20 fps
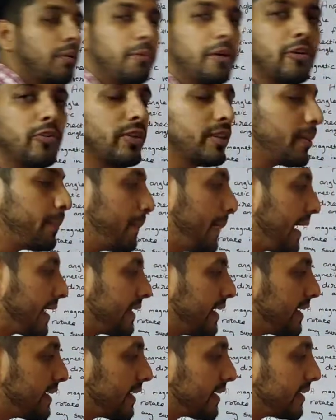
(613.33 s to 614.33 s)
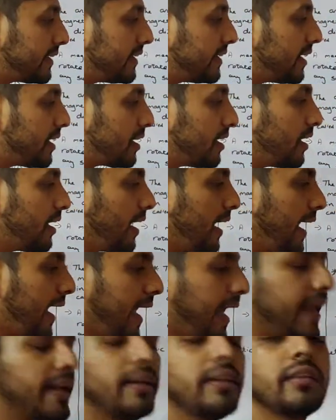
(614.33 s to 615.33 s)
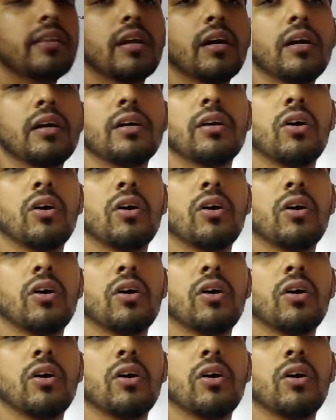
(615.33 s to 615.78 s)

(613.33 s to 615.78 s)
between the magnetic needle and the